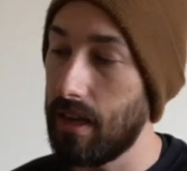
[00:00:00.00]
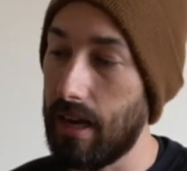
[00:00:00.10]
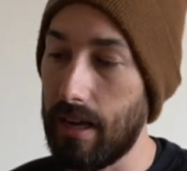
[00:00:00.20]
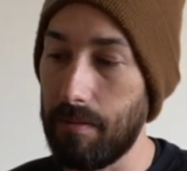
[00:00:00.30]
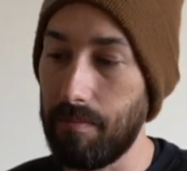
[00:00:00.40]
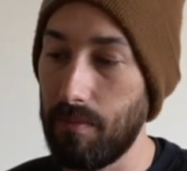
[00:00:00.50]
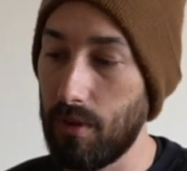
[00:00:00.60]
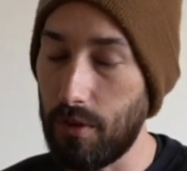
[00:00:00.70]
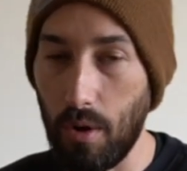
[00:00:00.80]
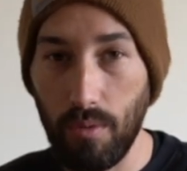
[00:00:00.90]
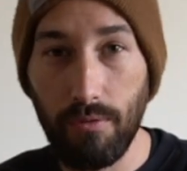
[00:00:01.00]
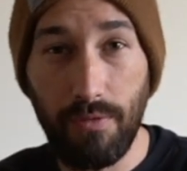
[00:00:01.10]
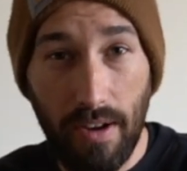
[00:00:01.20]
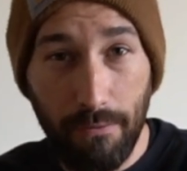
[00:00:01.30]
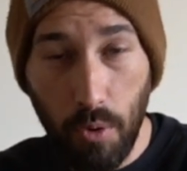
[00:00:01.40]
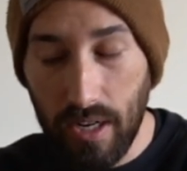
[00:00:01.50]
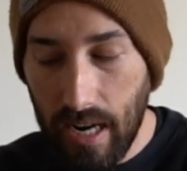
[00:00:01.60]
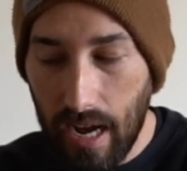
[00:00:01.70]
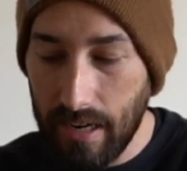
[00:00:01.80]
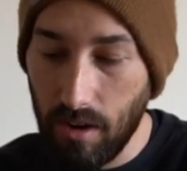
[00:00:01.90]
Um, so
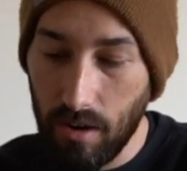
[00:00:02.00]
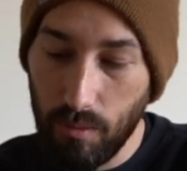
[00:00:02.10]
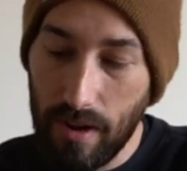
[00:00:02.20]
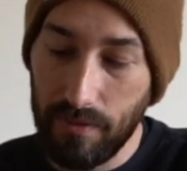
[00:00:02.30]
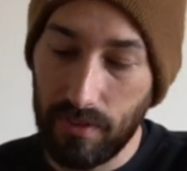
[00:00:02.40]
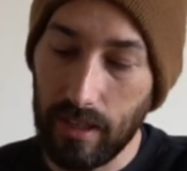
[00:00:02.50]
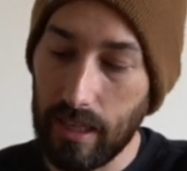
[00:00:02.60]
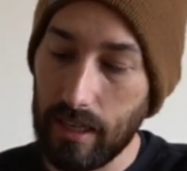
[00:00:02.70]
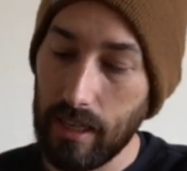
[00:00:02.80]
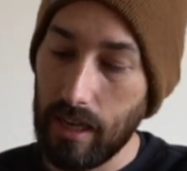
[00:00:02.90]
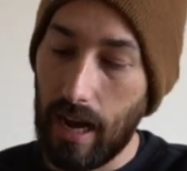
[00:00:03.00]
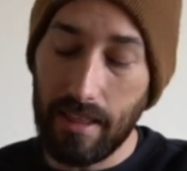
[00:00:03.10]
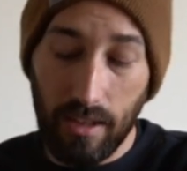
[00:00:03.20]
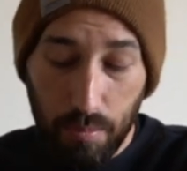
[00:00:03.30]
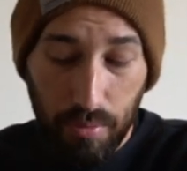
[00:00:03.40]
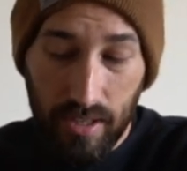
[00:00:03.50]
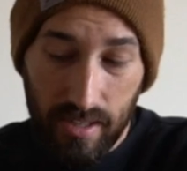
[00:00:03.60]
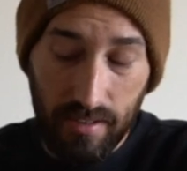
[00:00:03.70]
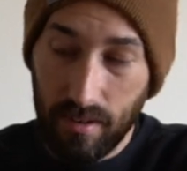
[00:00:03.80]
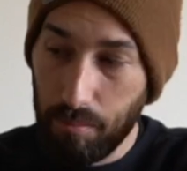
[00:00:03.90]
549 on RevZilla. I think it's a pretty
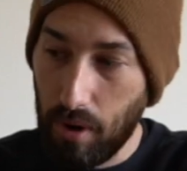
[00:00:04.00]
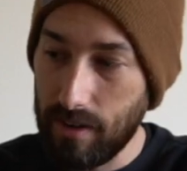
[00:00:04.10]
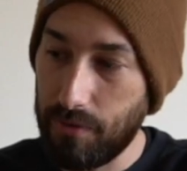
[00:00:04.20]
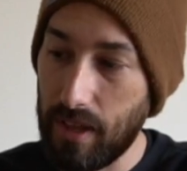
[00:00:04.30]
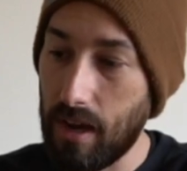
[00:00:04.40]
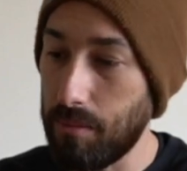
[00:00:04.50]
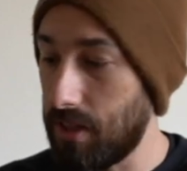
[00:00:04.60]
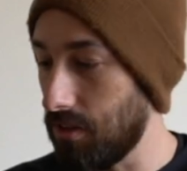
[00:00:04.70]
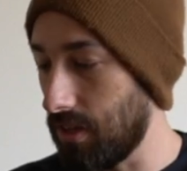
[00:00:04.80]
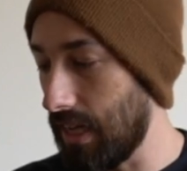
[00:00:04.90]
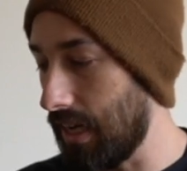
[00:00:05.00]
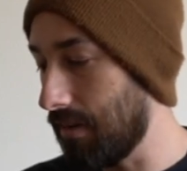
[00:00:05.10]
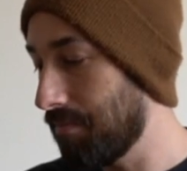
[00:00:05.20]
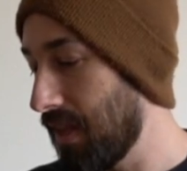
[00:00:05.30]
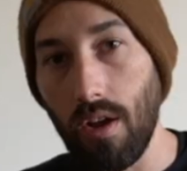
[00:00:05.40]
decent price for the helmet that you're getting.